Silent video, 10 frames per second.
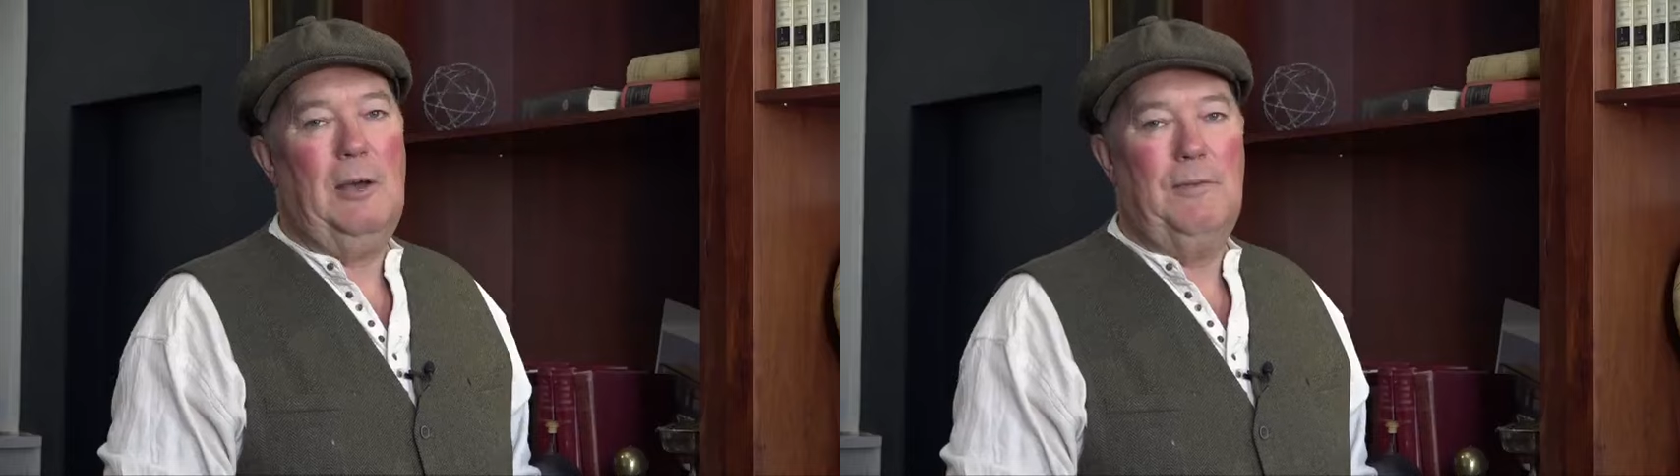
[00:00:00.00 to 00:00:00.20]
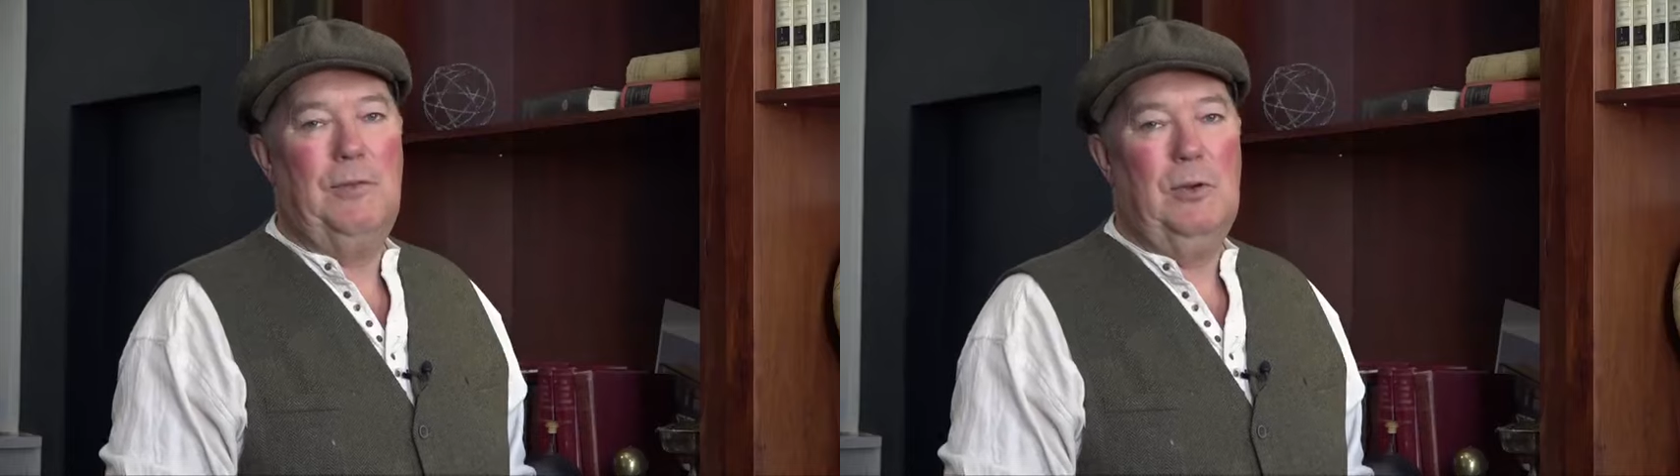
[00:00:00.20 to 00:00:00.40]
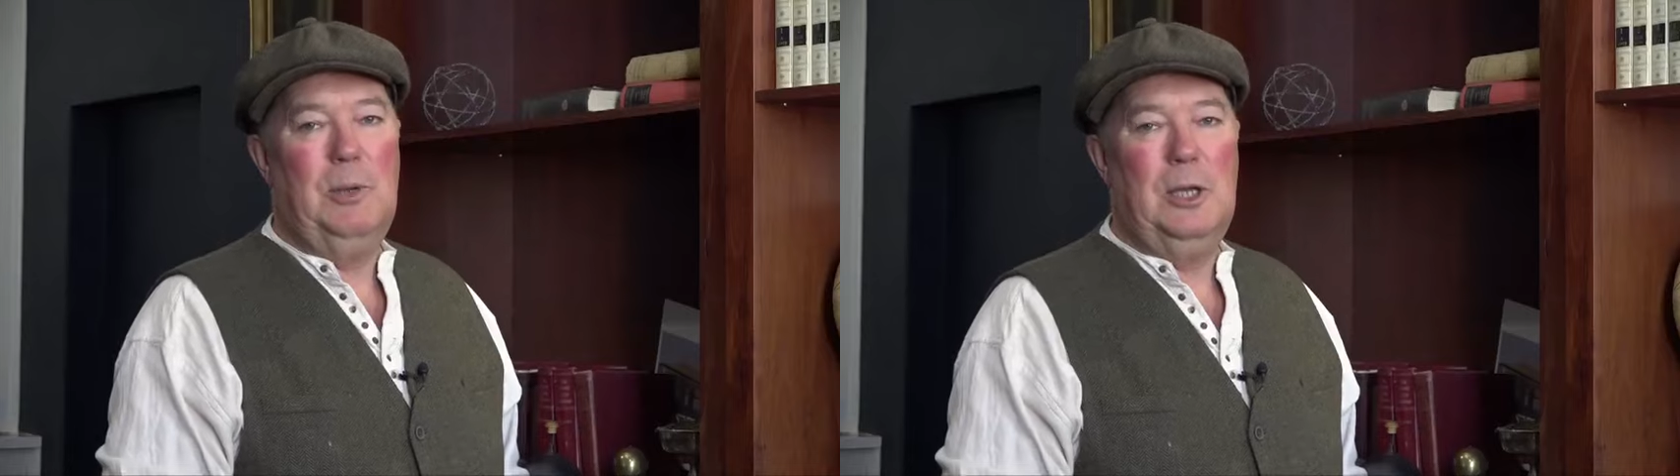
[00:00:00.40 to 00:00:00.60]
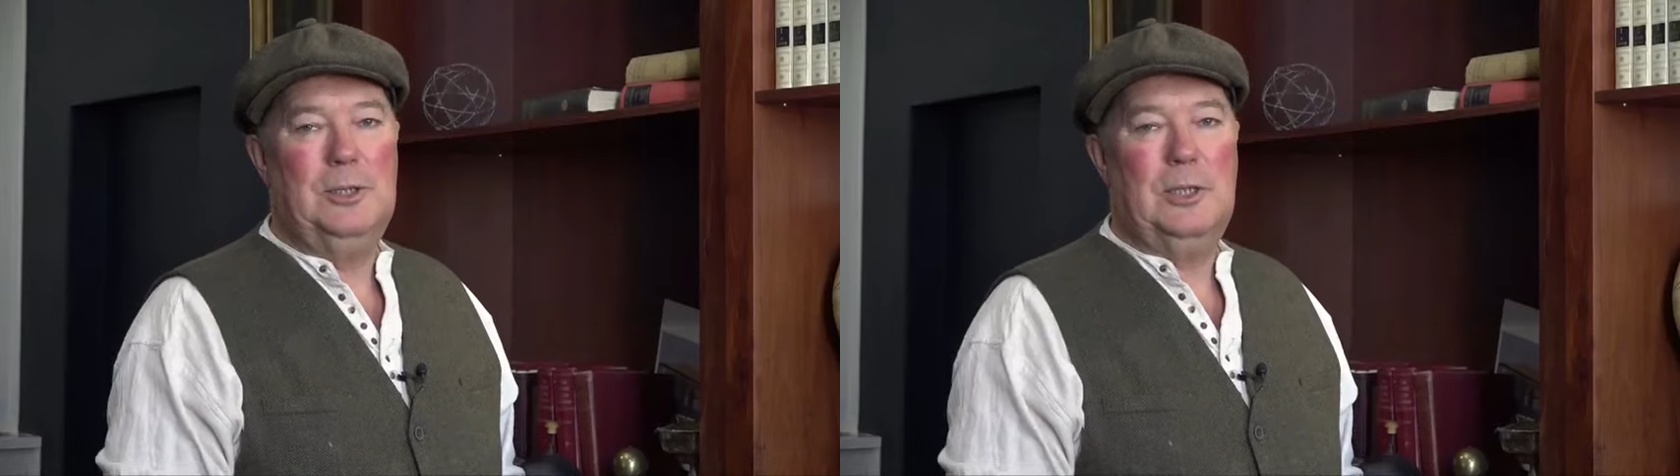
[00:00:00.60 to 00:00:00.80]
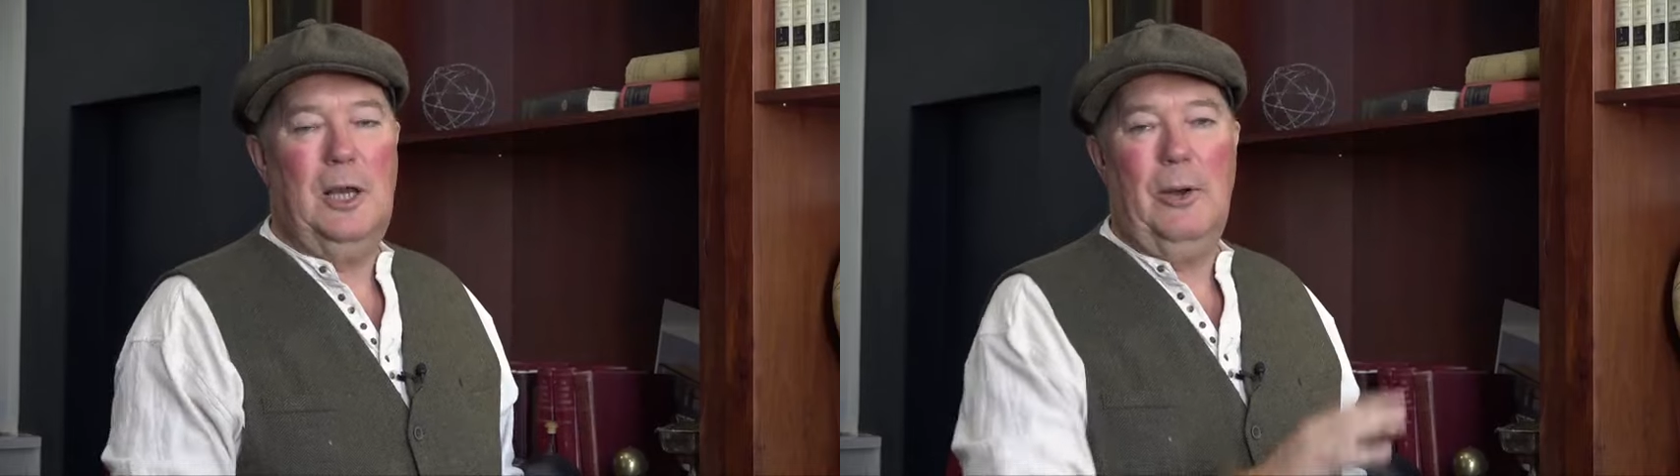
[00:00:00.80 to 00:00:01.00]
have a few
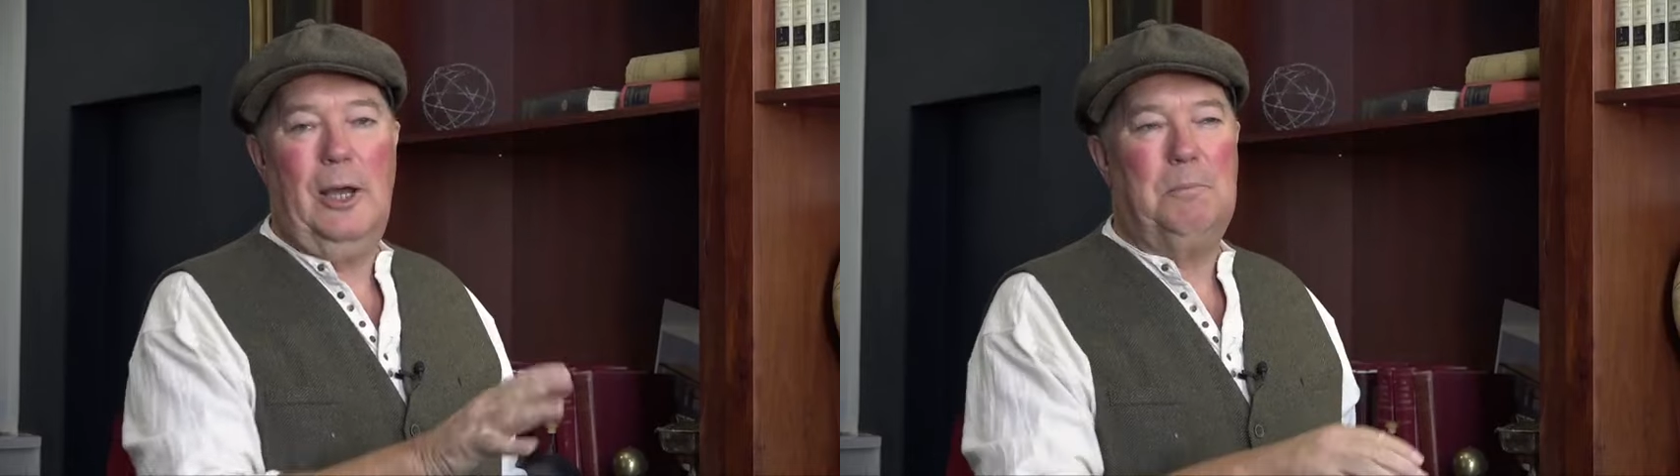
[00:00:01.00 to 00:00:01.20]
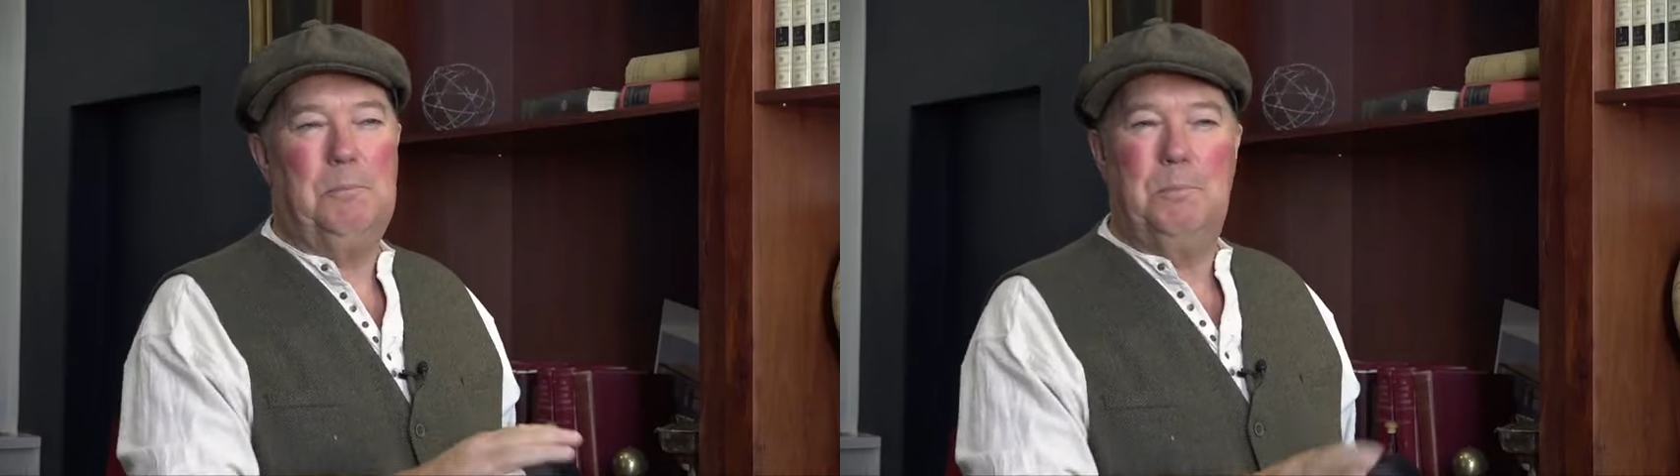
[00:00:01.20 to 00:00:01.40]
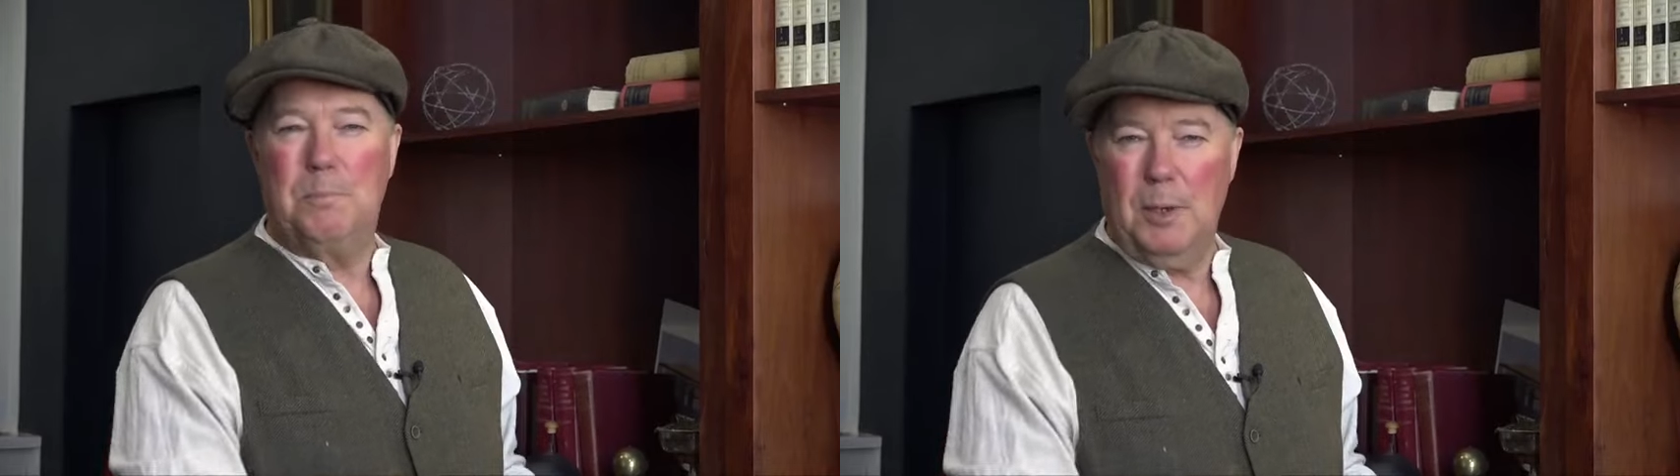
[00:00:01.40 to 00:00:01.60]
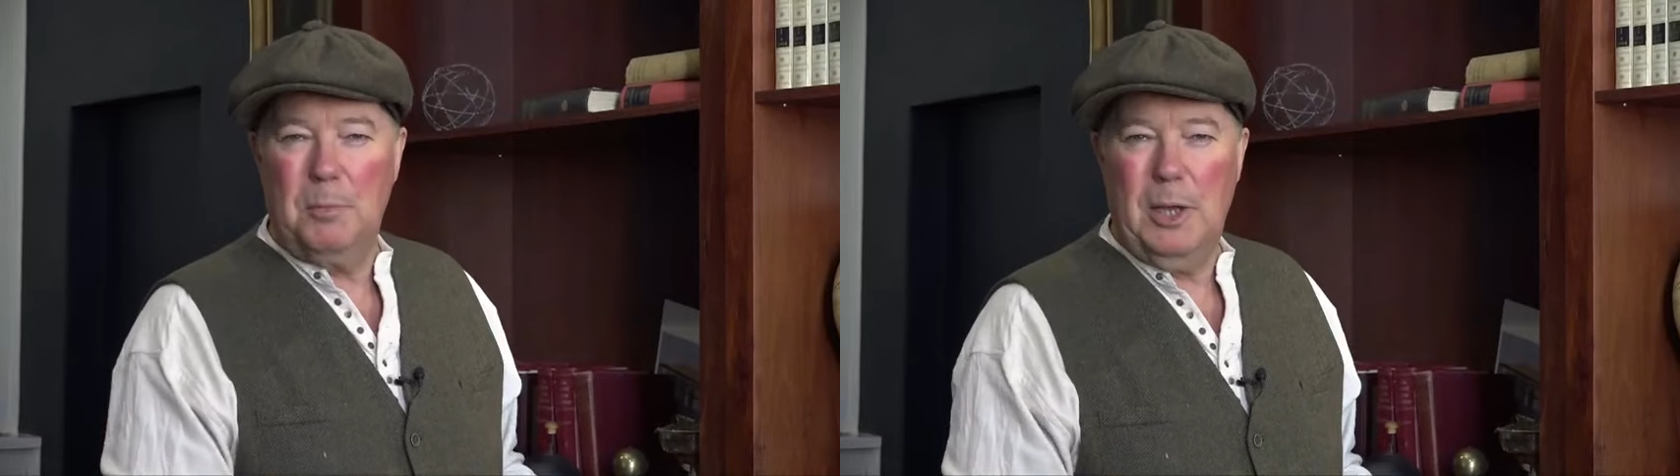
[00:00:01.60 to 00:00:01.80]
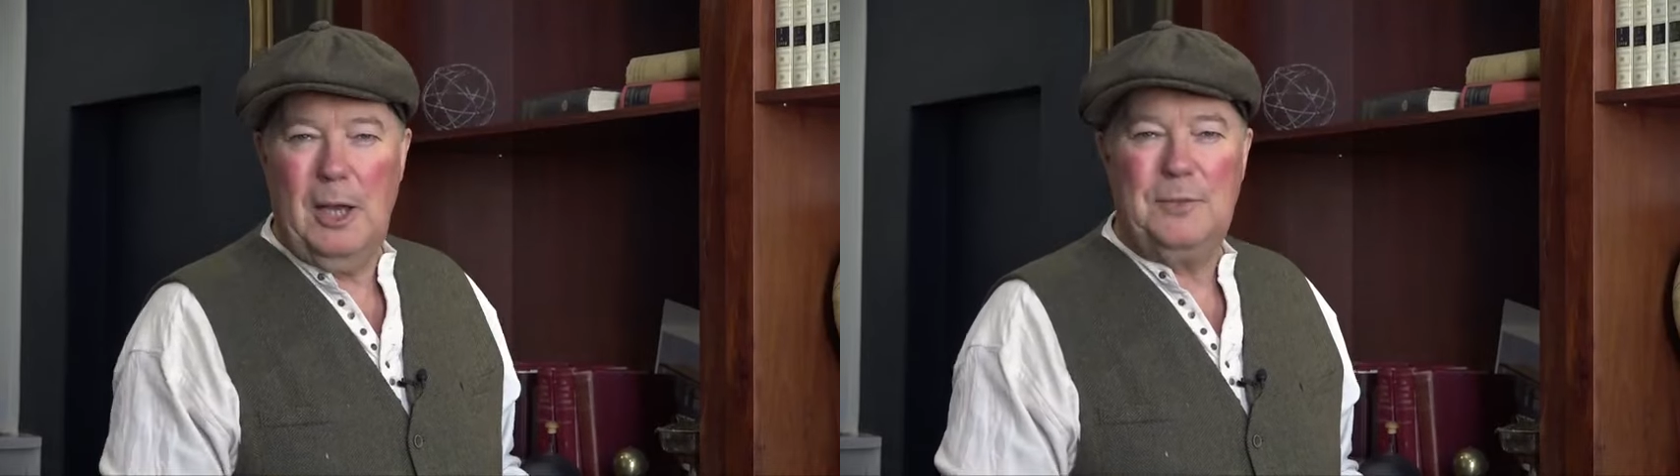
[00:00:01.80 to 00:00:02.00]
beers, go out,
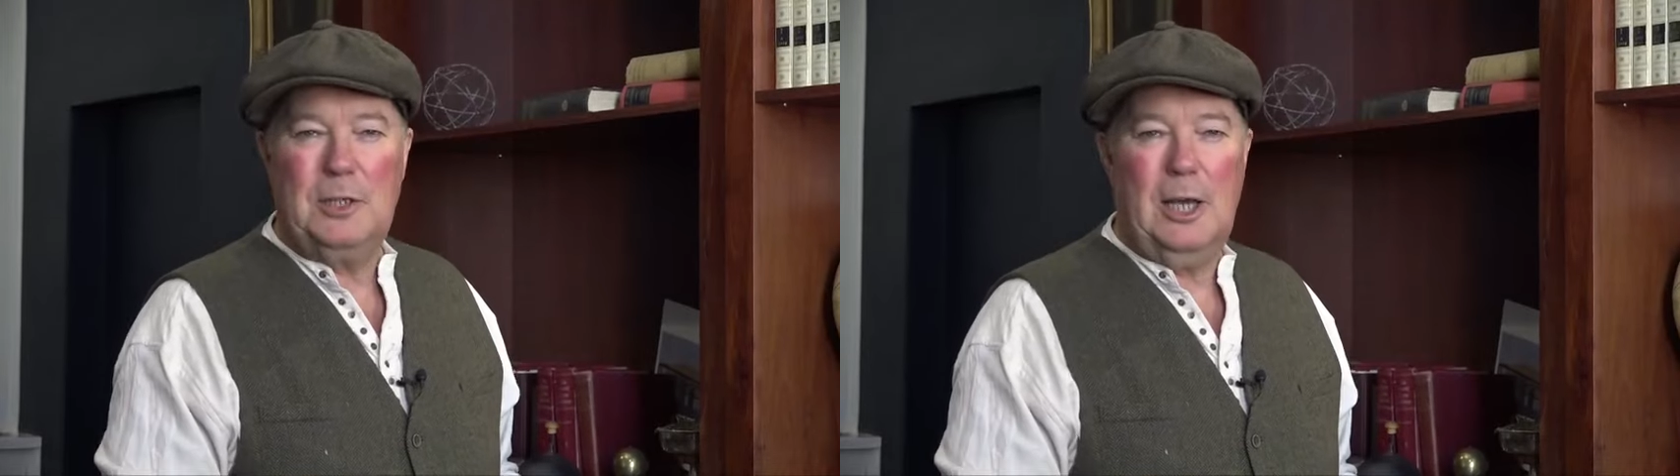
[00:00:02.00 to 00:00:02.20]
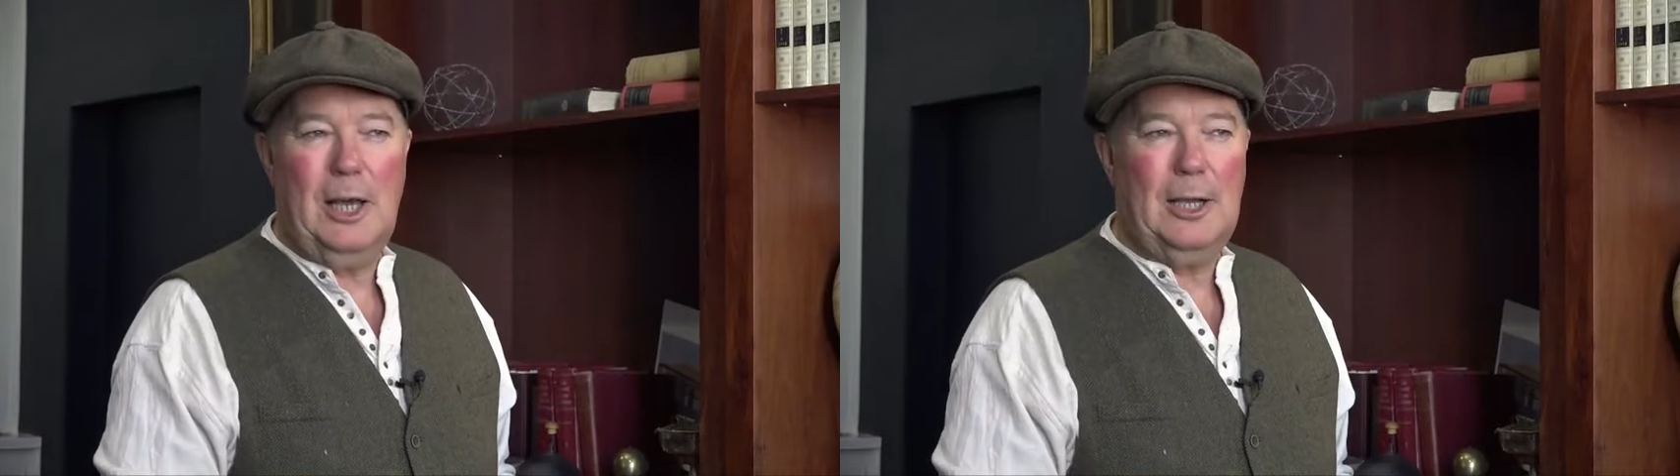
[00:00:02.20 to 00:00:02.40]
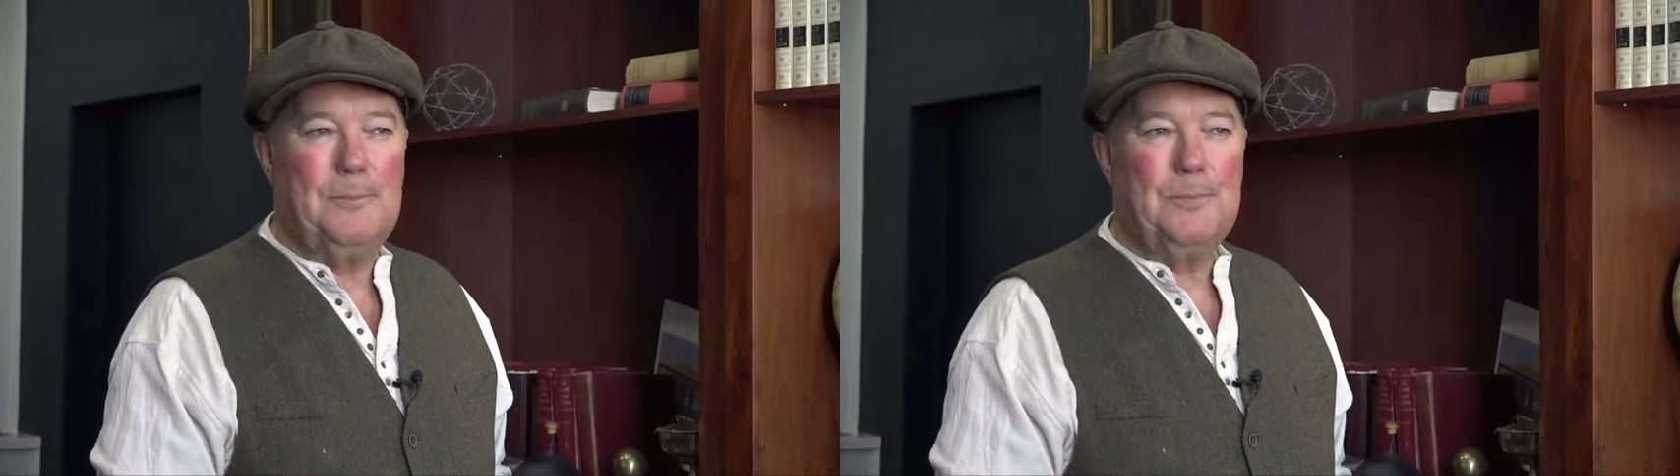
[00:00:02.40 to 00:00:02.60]
probably after dark,